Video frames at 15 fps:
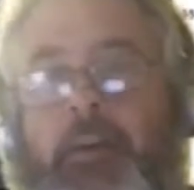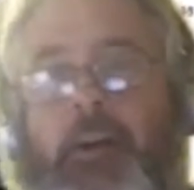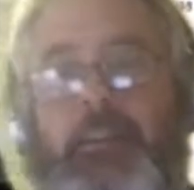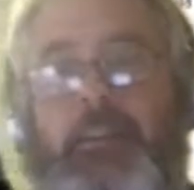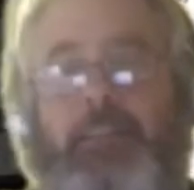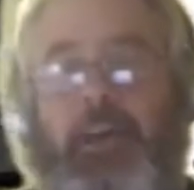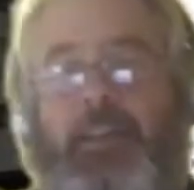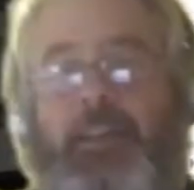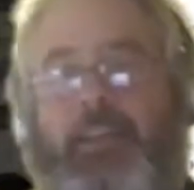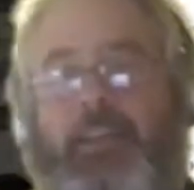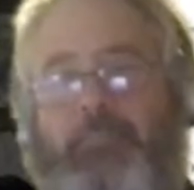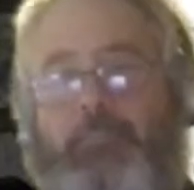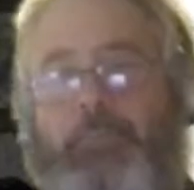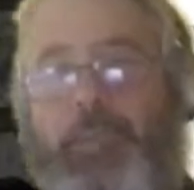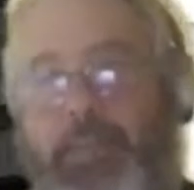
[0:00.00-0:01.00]
I started
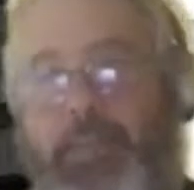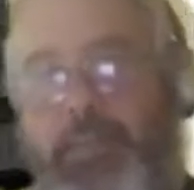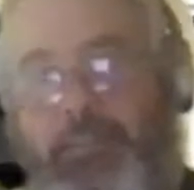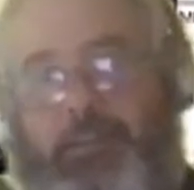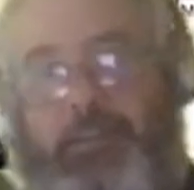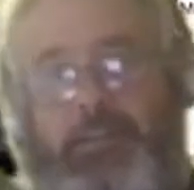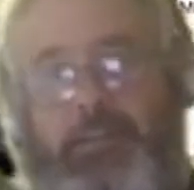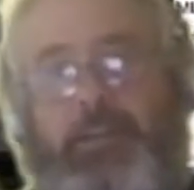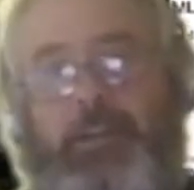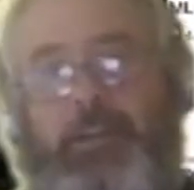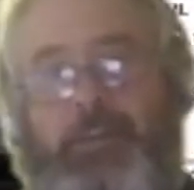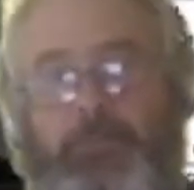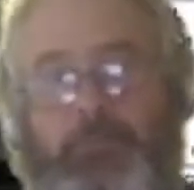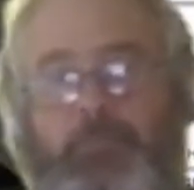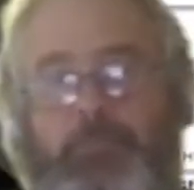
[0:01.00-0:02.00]
AvPlan.
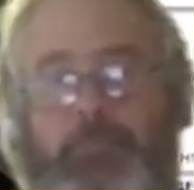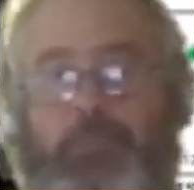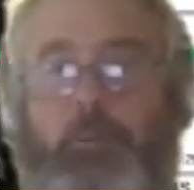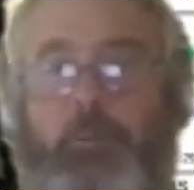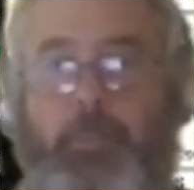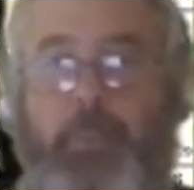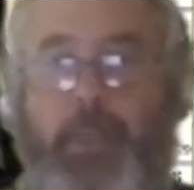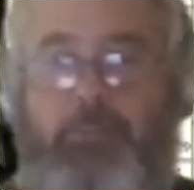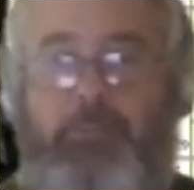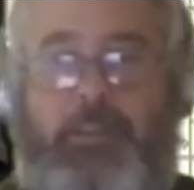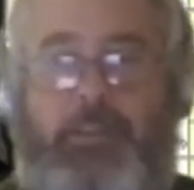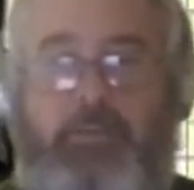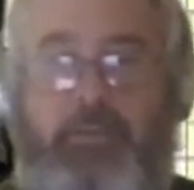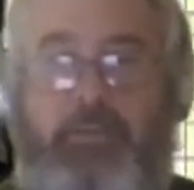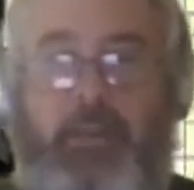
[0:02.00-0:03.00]
So my
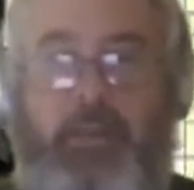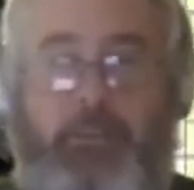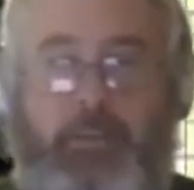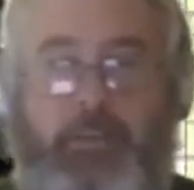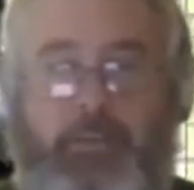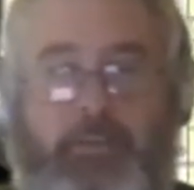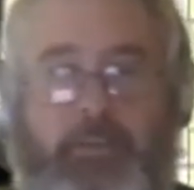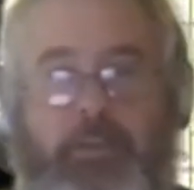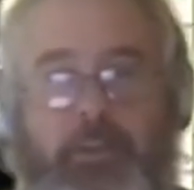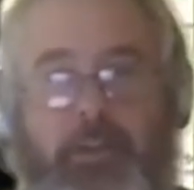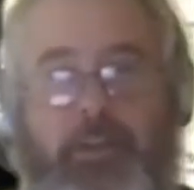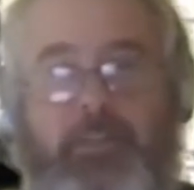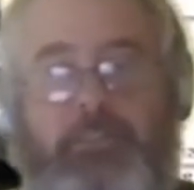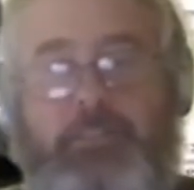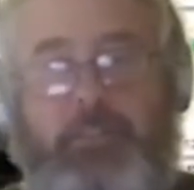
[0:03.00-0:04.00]
background, I am a
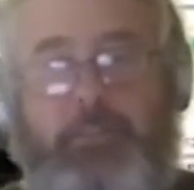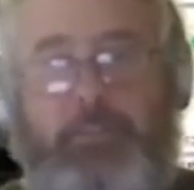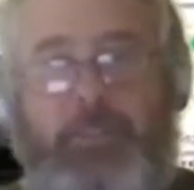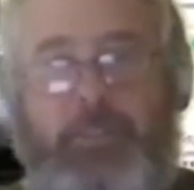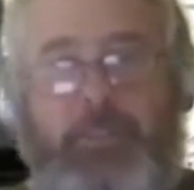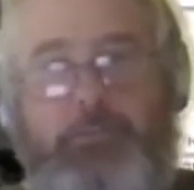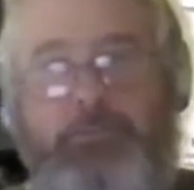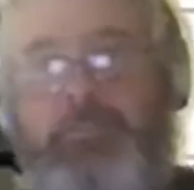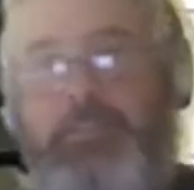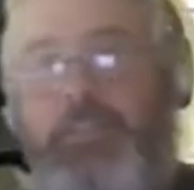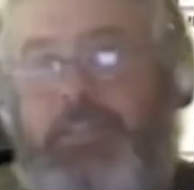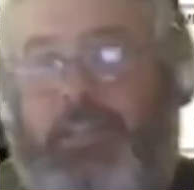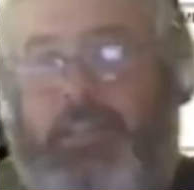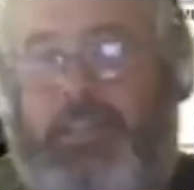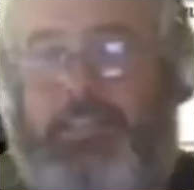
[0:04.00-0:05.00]
CPL
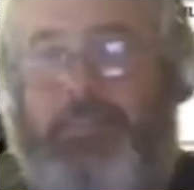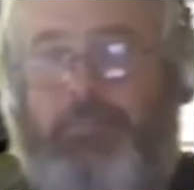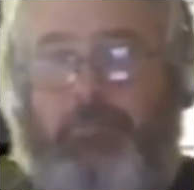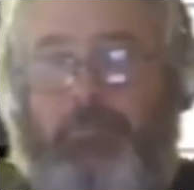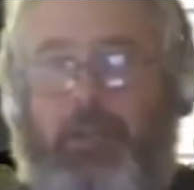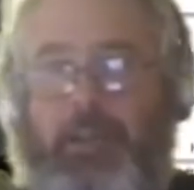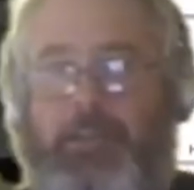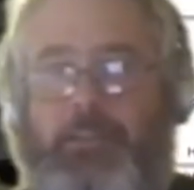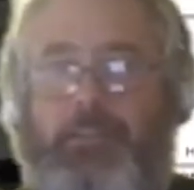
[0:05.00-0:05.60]
instrument rated,